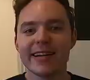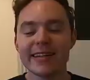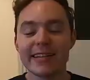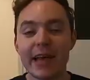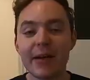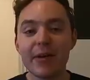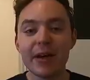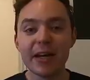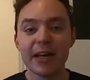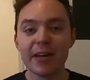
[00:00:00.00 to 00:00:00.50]

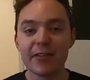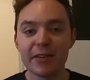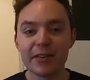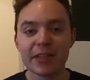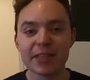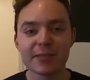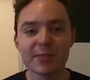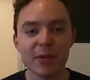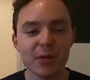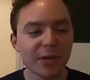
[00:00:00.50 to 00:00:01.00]
Now earlier on
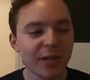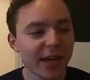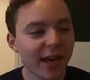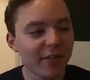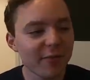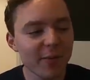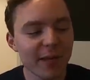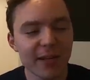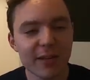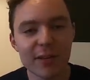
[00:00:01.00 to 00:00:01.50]
this morning
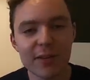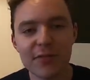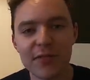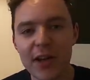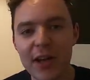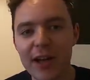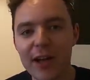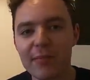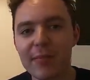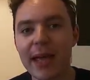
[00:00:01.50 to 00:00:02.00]
I've been on the
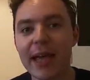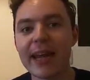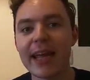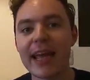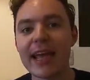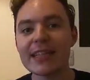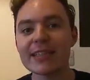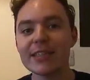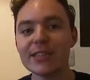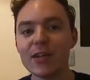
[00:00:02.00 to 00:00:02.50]
farm and
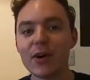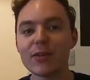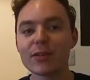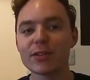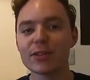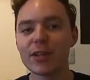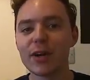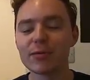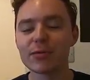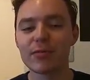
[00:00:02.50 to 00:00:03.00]
it has not
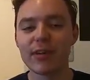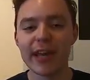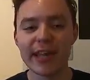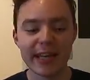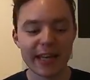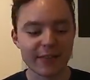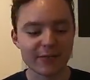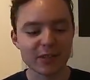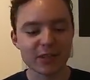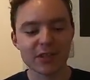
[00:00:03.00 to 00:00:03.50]
stopped
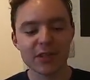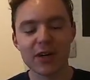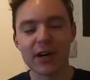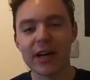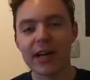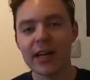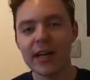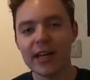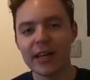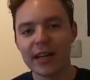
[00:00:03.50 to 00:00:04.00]
raining. I've just got
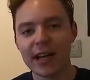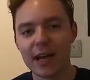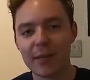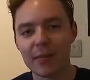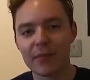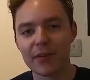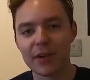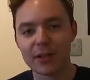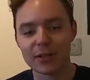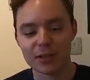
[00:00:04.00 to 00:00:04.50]
a cup
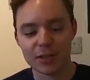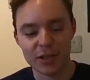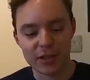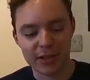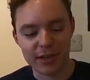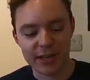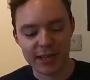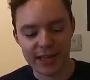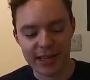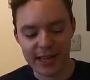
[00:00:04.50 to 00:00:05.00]
of hot
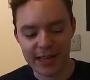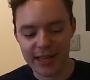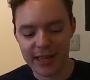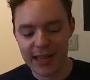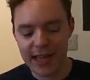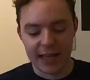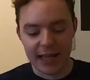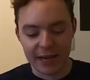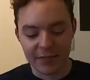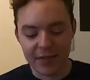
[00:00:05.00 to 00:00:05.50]
chocolate here
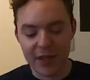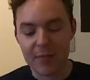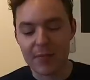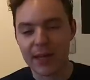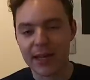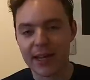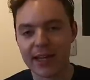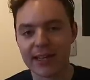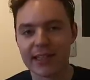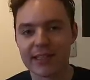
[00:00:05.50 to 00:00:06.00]
and I've come
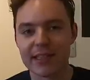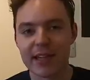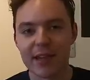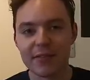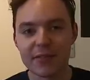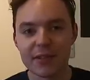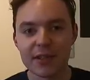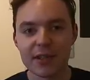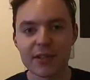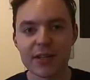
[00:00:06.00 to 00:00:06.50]
back in this
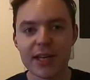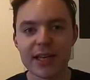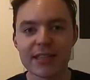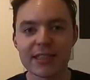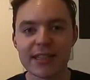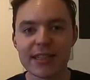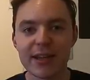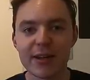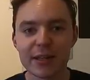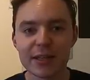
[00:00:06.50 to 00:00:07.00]
afternoon
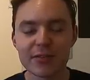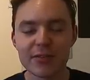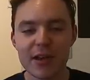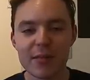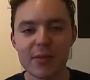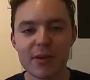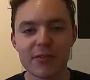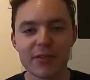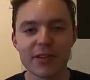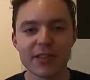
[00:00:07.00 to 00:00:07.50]
into the Olly's
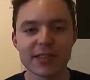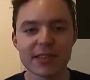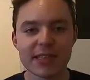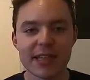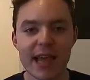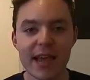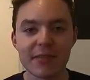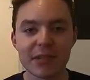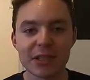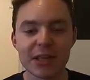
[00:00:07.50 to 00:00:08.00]
farm office
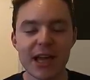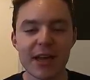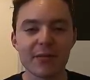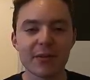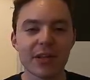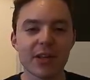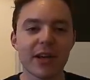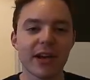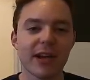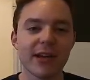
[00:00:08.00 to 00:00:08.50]
to have a chat
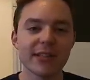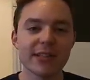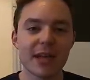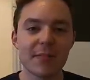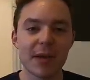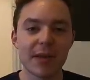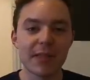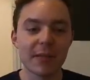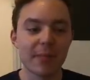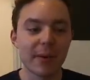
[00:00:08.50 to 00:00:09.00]
with you guys
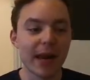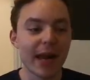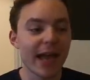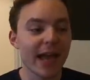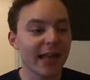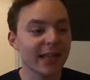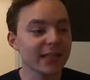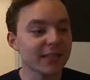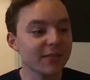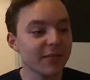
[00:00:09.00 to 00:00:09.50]
about the
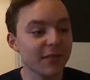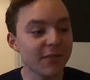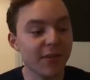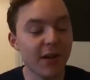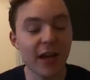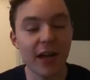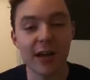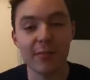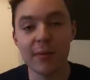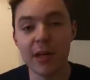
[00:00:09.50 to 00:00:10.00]
plans for the
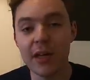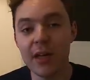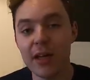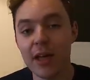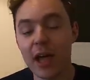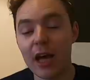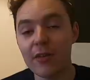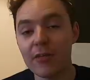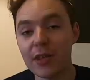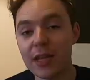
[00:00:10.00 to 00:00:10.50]
farm
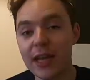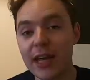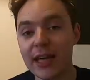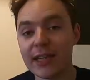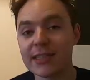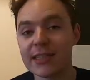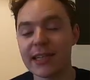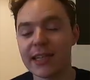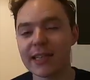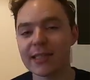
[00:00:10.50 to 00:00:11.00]
over the
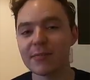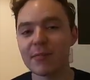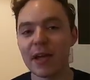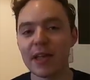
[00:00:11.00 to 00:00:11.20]
next 6